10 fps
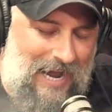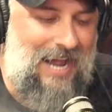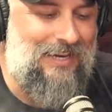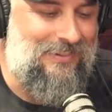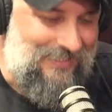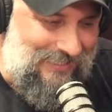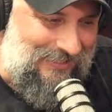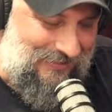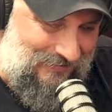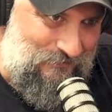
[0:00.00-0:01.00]
I
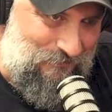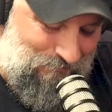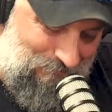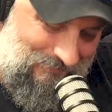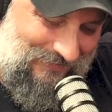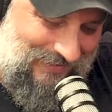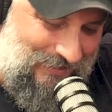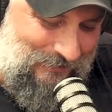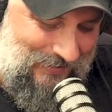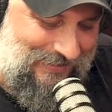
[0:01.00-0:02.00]
think,
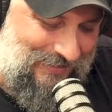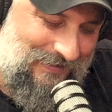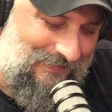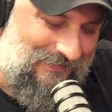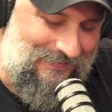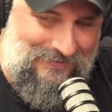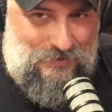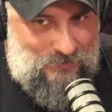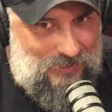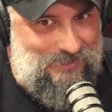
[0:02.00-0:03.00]

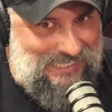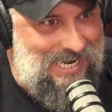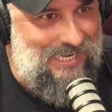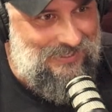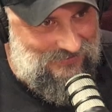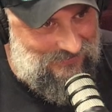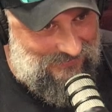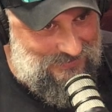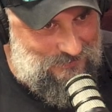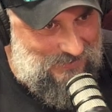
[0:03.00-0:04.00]
you probably can't do
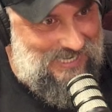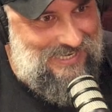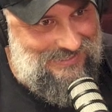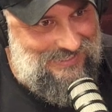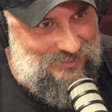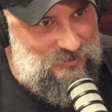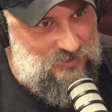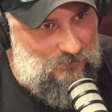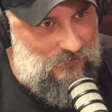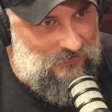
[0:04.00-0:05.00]
this, but I think you
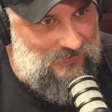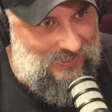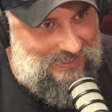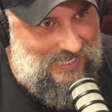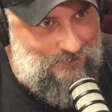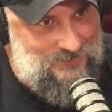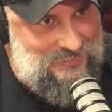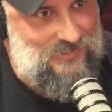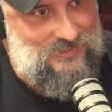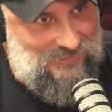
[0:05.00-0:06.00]
should put like
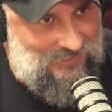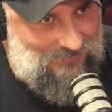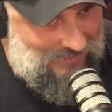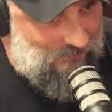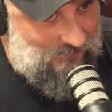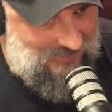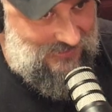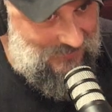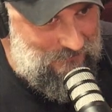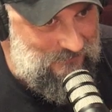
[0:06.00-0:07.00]
capsaicin in that
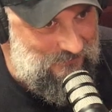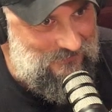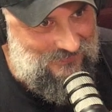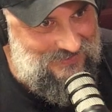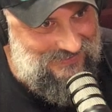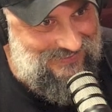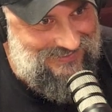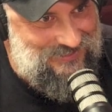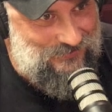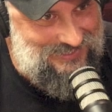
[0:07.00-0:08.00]
water.
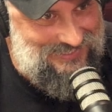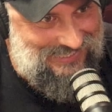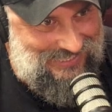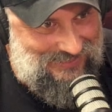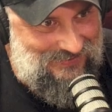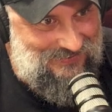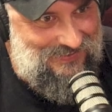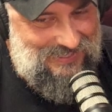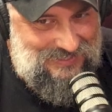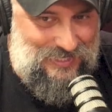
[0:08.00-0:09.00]
So it's like,
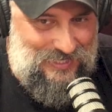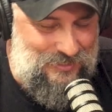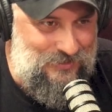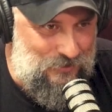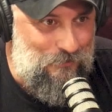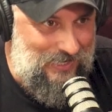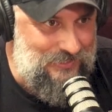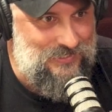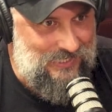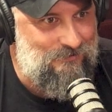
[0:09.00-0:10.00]
essentially you're
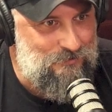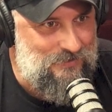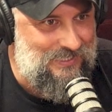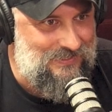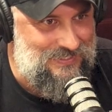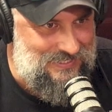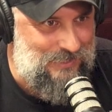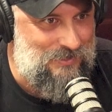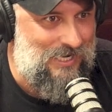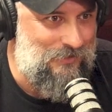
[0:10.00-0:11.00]
macing everybody at the
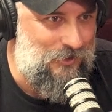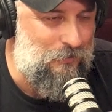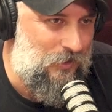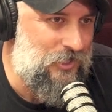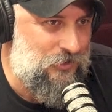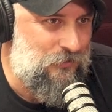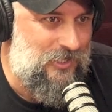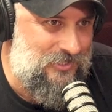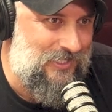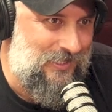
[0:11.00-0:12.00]
same time that you're pressure
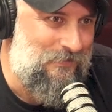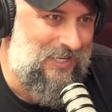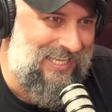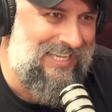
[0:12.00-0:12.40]
washing them.